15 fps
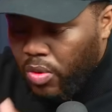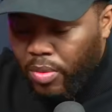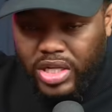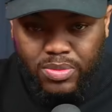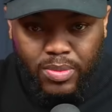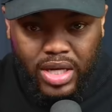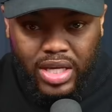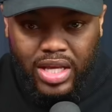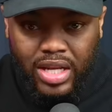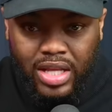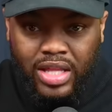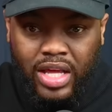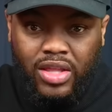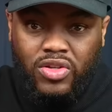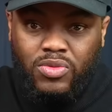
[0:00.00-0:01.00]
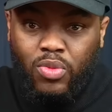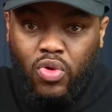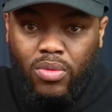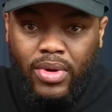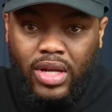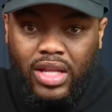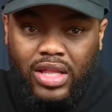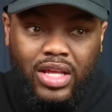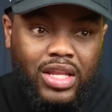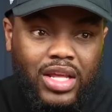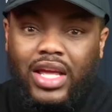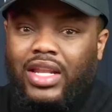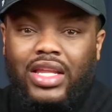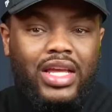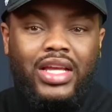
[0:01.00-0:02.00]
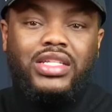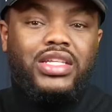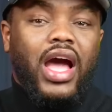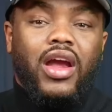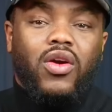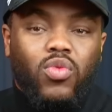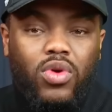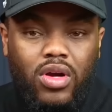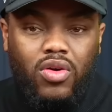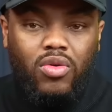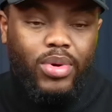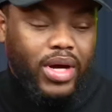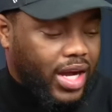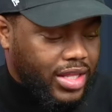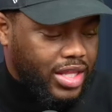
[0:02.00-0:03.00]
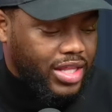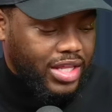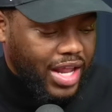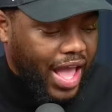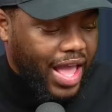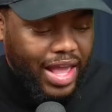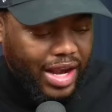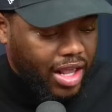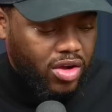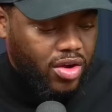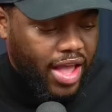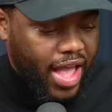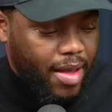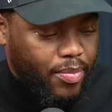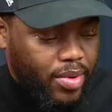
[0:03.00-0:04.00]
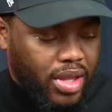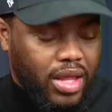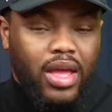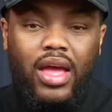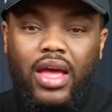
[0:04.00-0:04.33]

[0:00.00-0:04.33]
much money in it that there's more money than in the entire world. But other than that, it ain't gonna happen.